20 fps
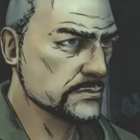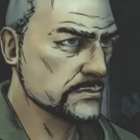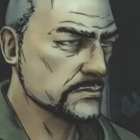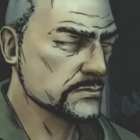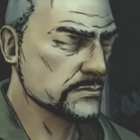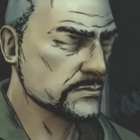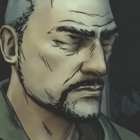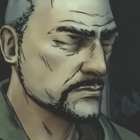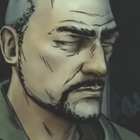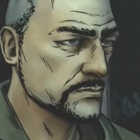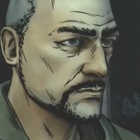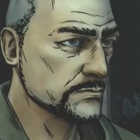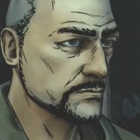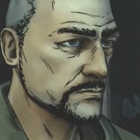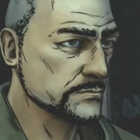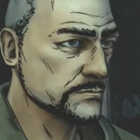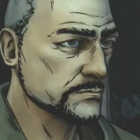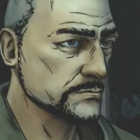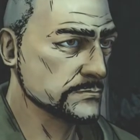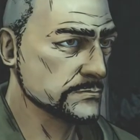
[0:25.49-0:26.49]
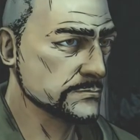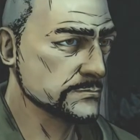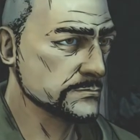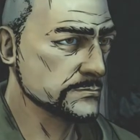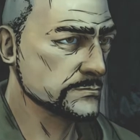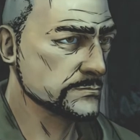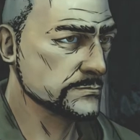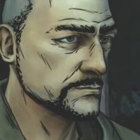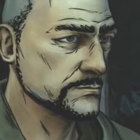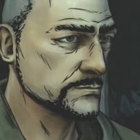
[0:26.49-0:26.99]

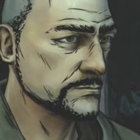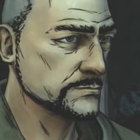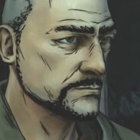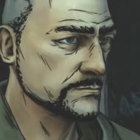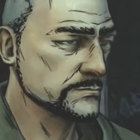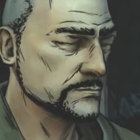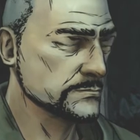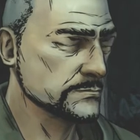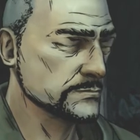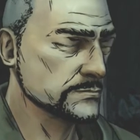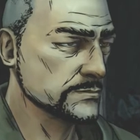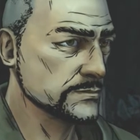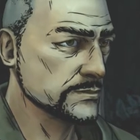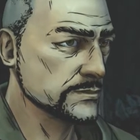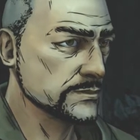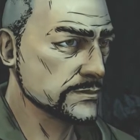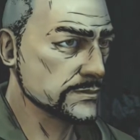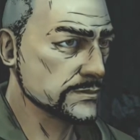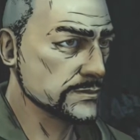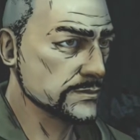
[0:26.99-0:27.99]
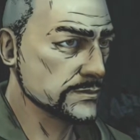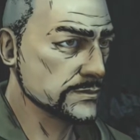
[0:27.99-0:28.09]
Nobody speaks.